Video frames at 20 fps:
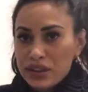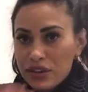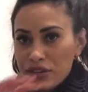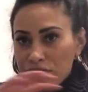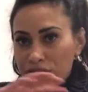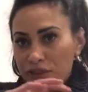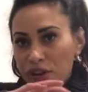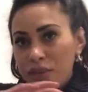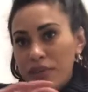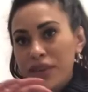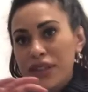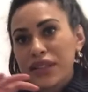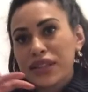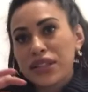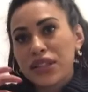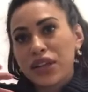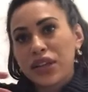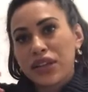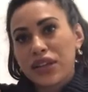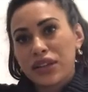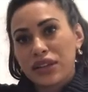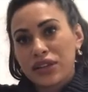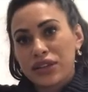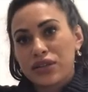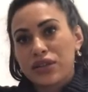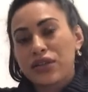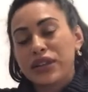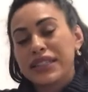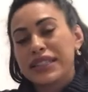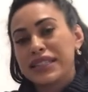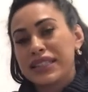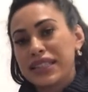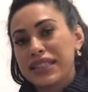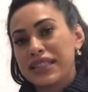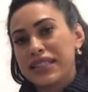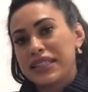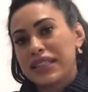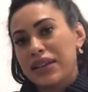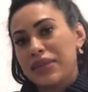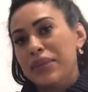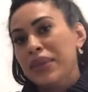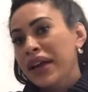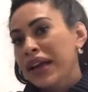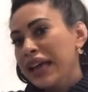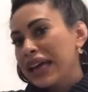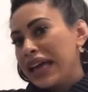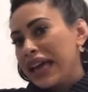from the circulatory system